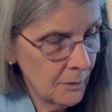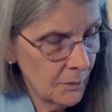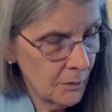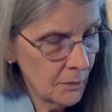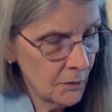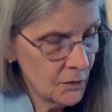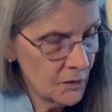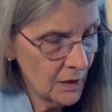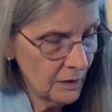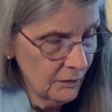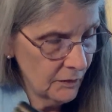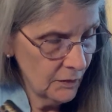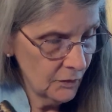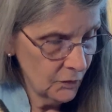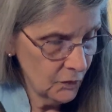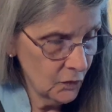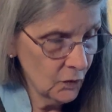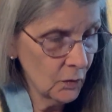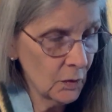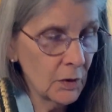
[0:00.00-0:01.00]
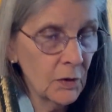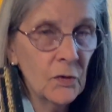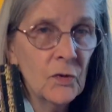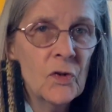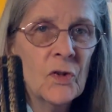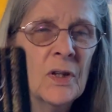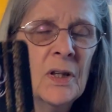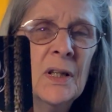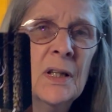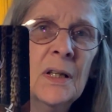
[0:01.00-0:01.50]
7 of Swords.
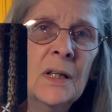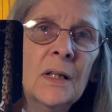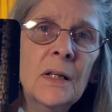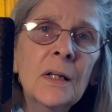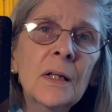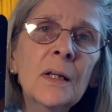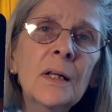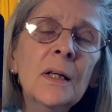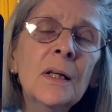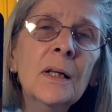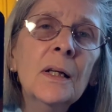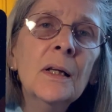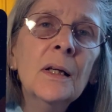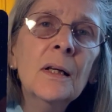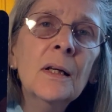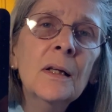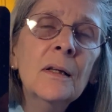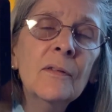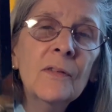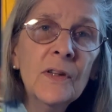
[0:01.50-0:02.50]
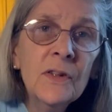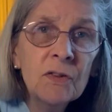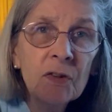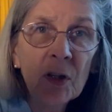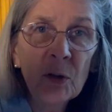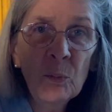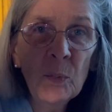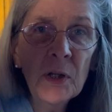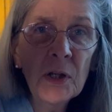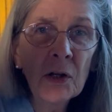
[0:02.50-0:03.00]
This
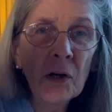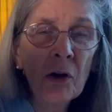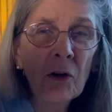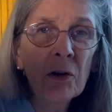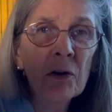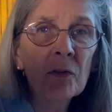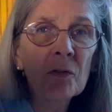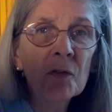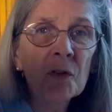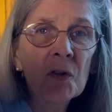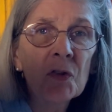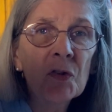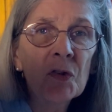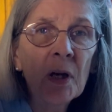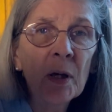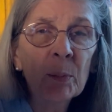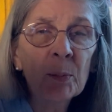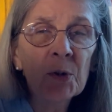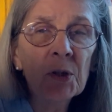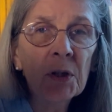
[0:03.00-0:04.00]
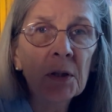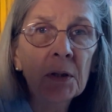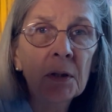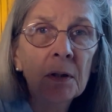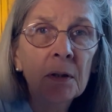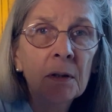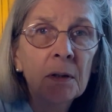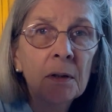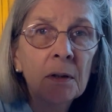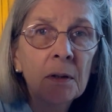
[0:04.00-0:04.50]
can be a card of deception.
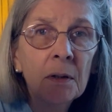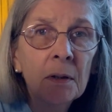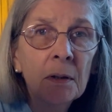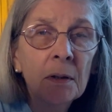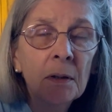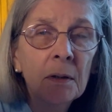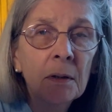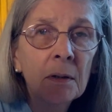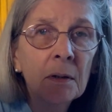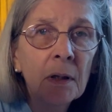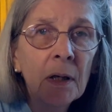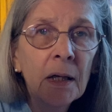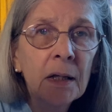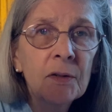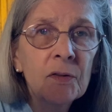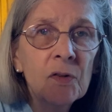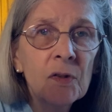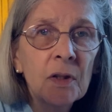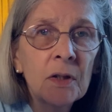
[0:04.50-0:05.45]
It's,